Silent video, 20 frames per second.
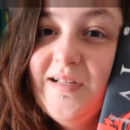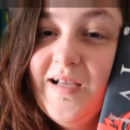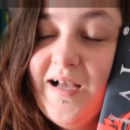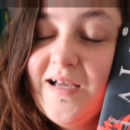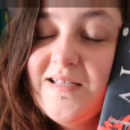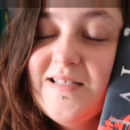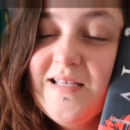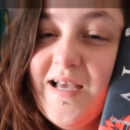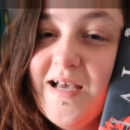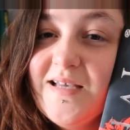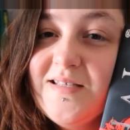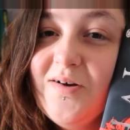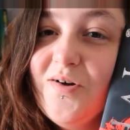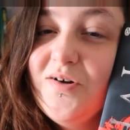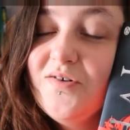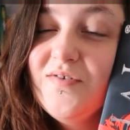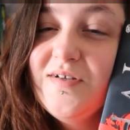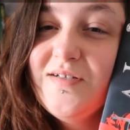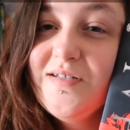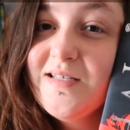as he gets
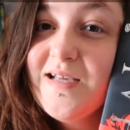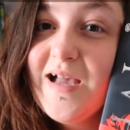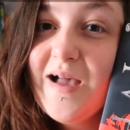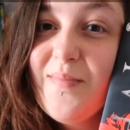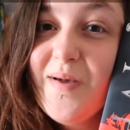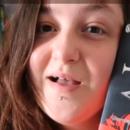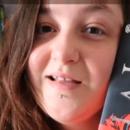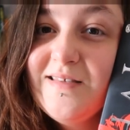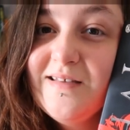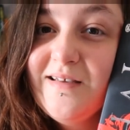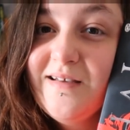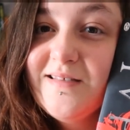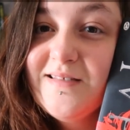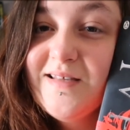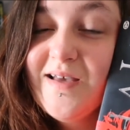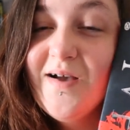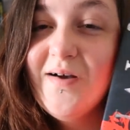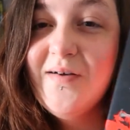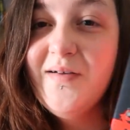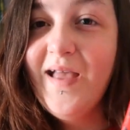older, it doesn't get better.
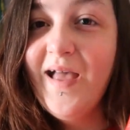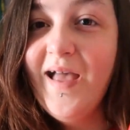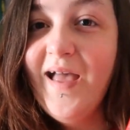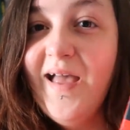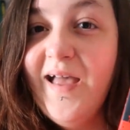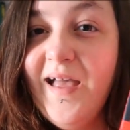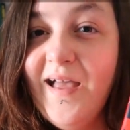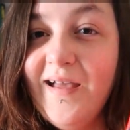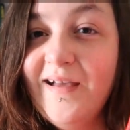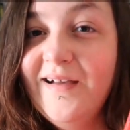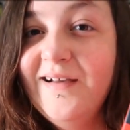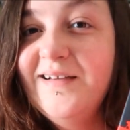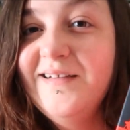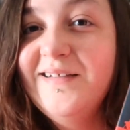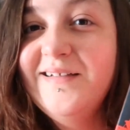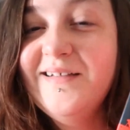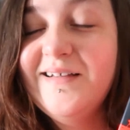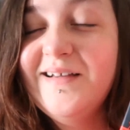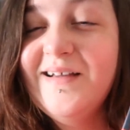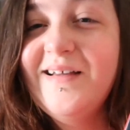So yay.
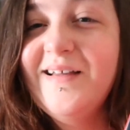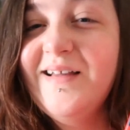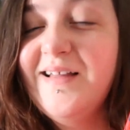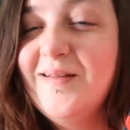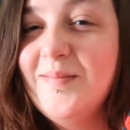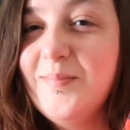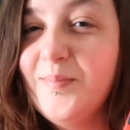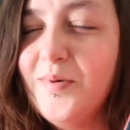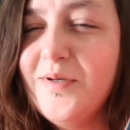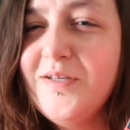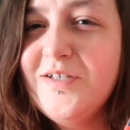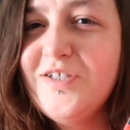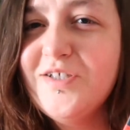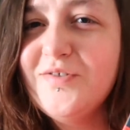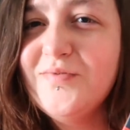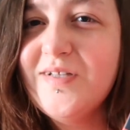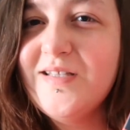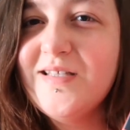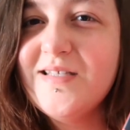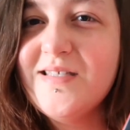But you should
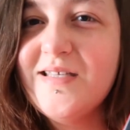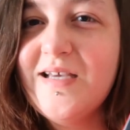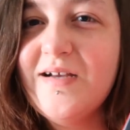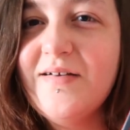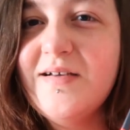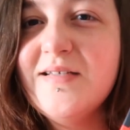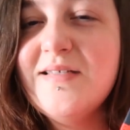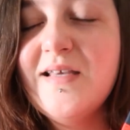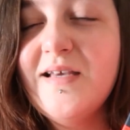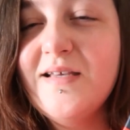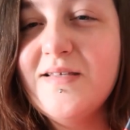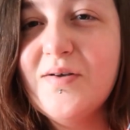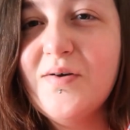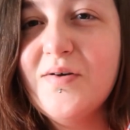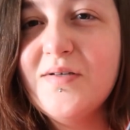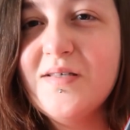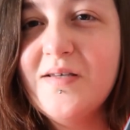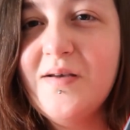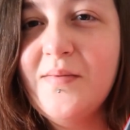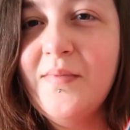read this series. It's
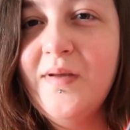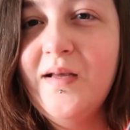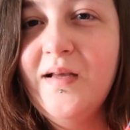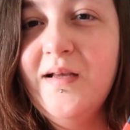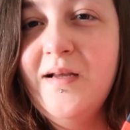awesome.